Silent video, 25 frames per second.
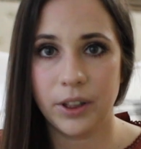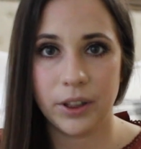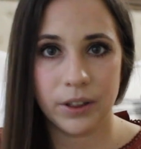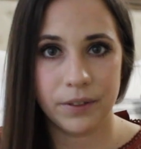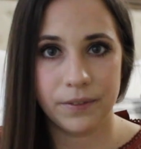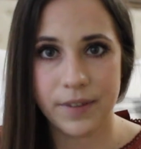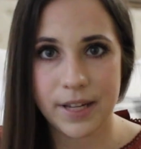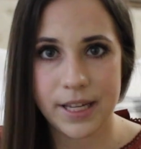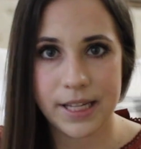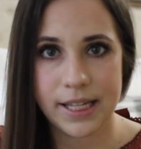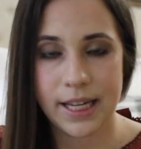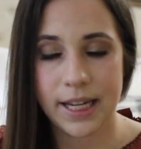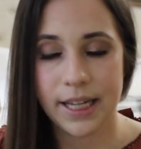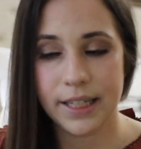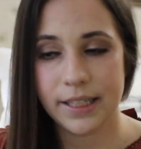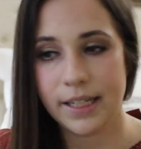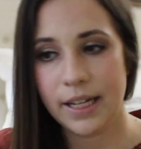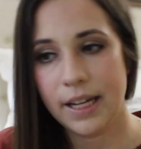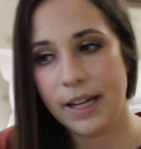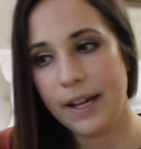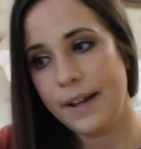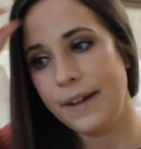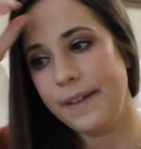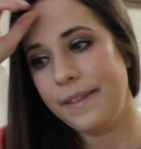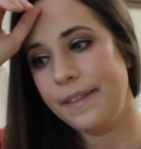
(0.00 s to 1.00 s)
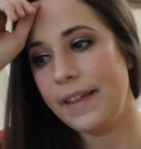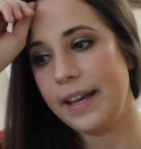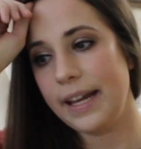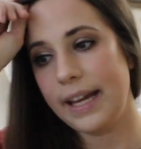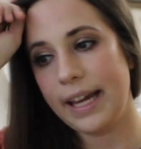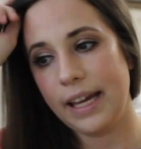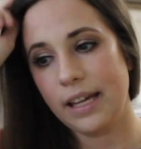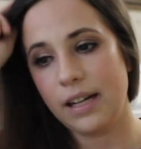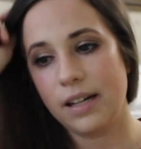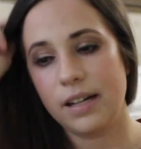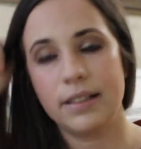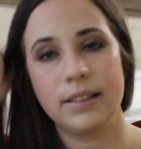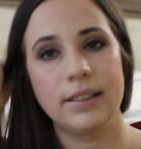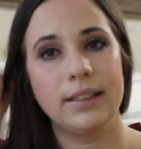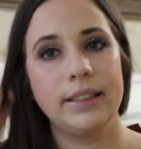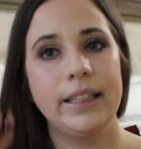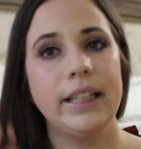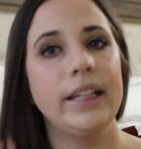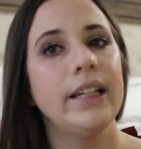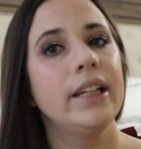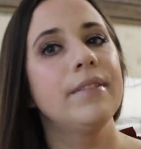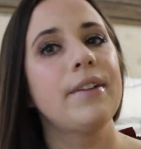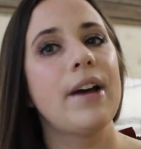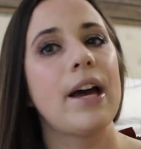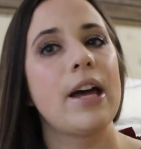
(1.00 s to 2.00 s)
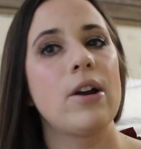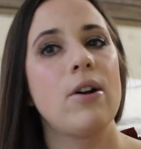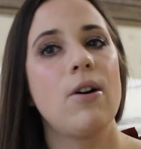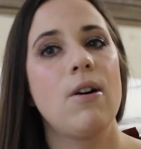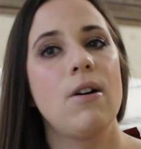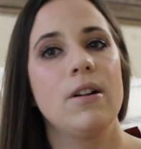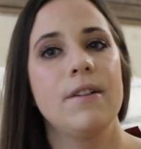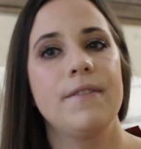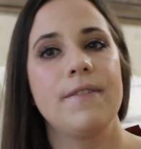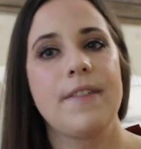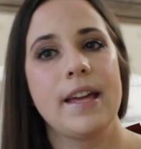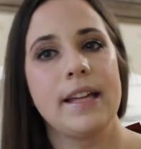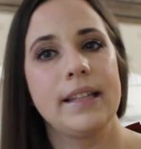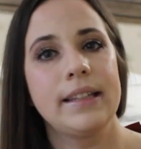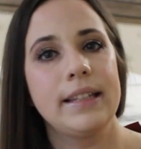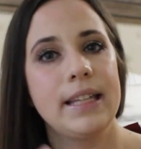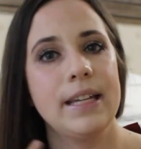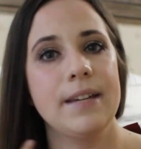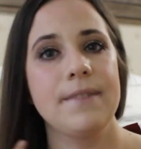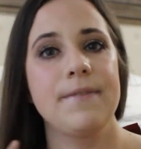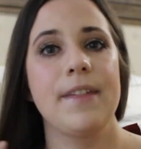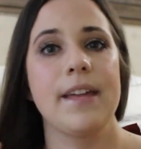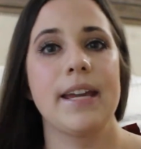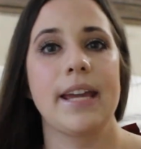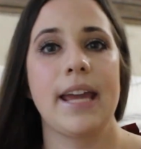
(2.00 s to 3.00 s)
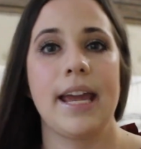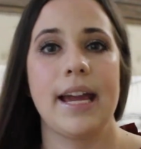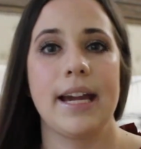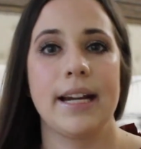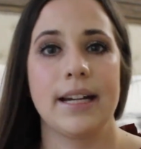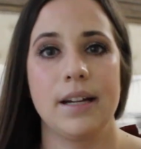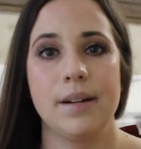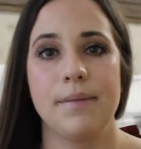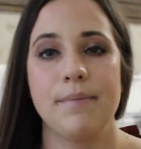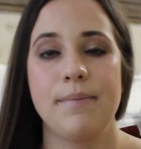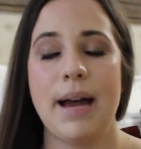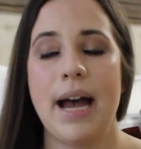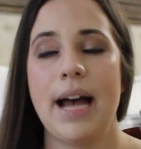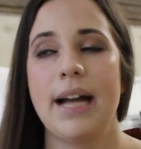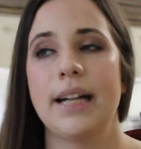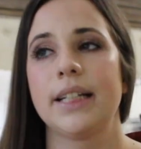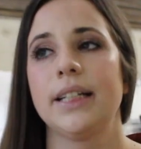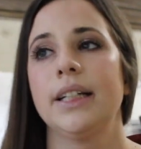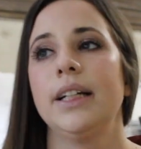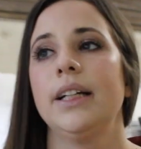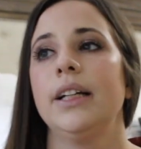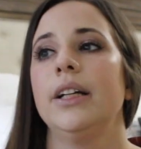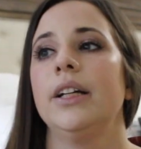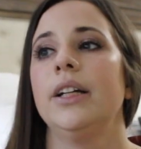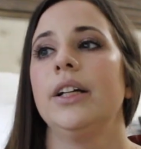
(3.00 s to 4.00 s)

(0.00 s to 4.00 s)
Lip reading: your visit. They cannot leave at all. If they leave, they can't come back.